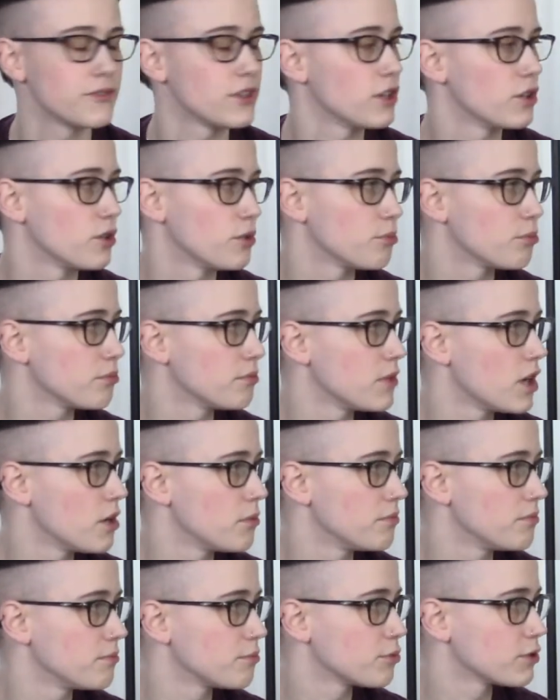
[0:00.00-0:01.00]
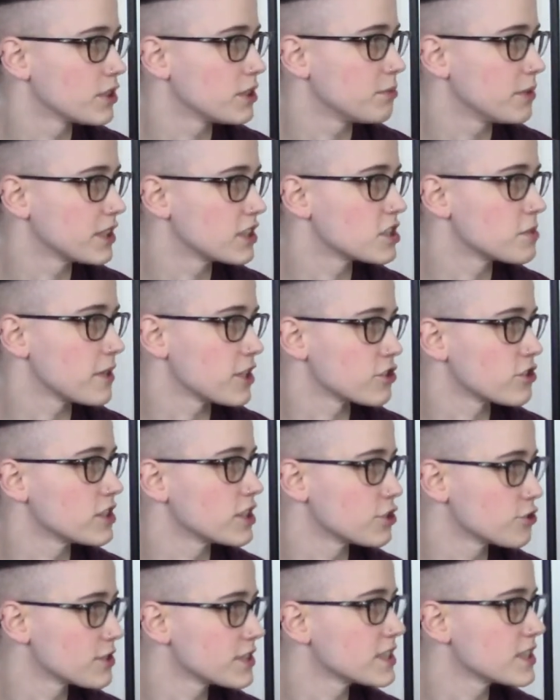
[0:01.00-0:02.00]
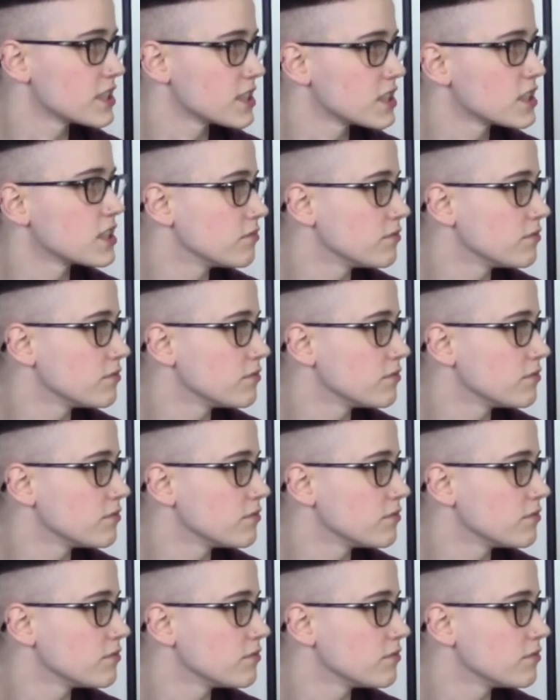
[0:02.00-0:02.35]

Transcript: a pretty big special interest.